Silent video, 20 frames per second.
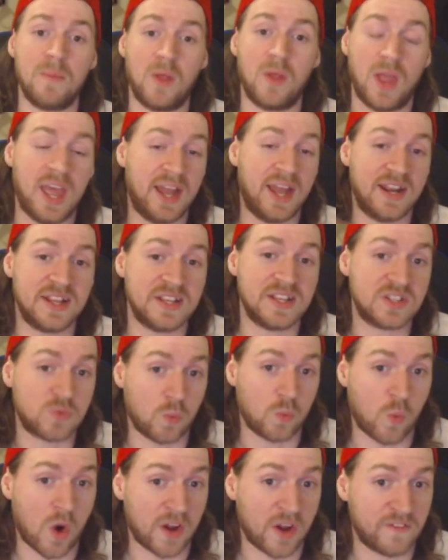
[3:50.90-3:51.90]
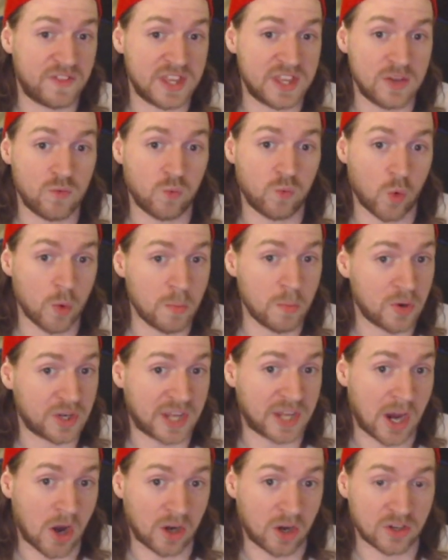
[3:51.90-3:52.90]
It is one of the rumored
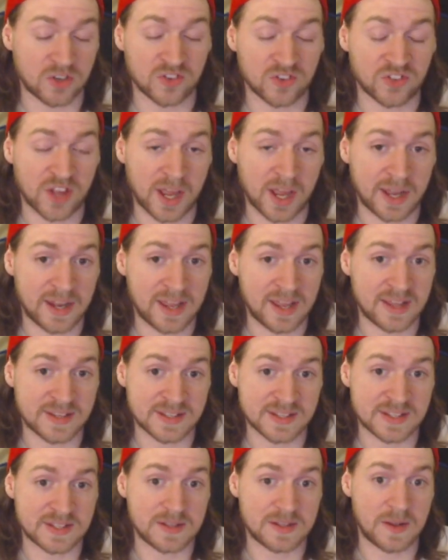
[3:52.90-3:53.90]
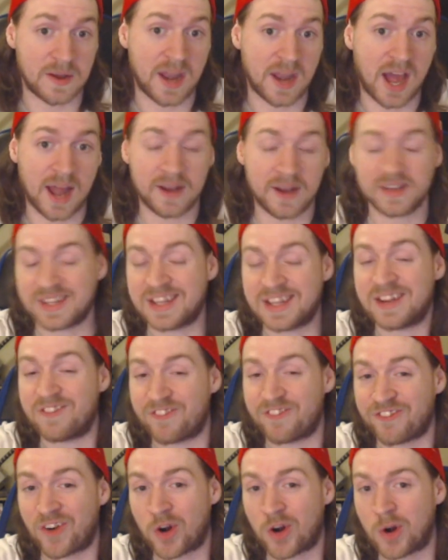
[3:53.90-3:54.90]
characters that is not
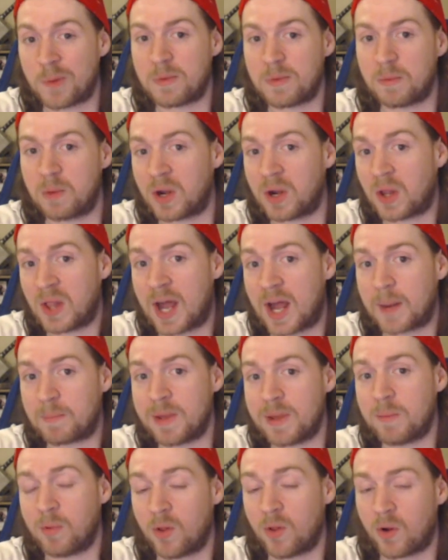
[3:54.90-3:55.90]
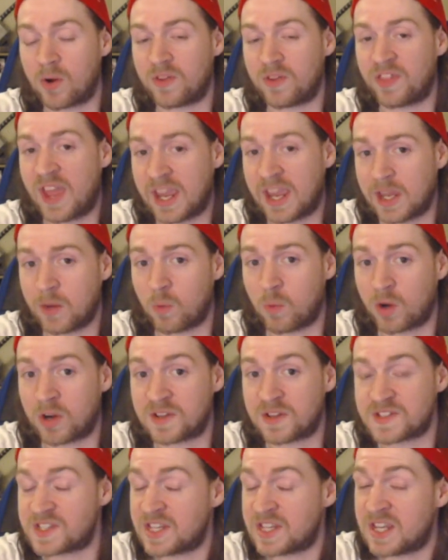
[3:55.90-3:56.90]
confirmed, but a lot of people are thinking we're going
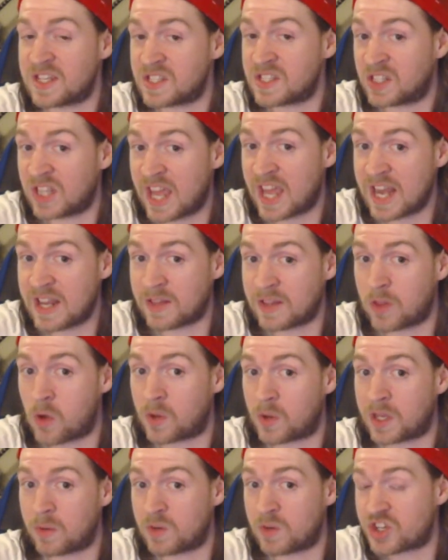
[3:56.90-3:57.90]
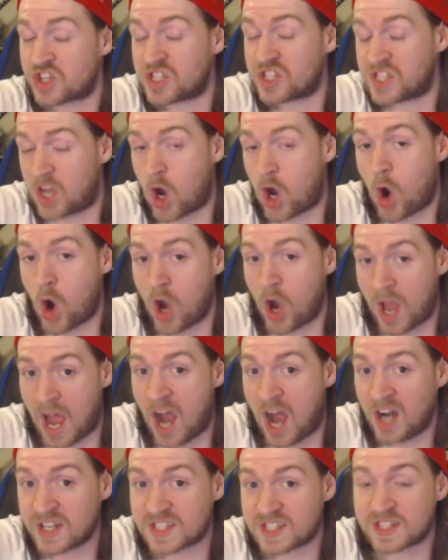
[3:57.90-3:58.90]
to see is Lady Loki, which is
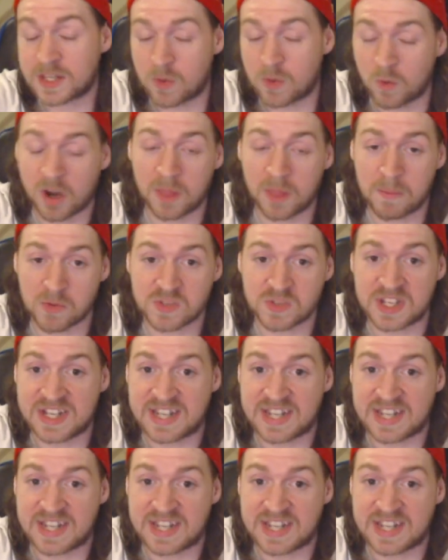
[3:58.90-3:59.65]
honestly one of the most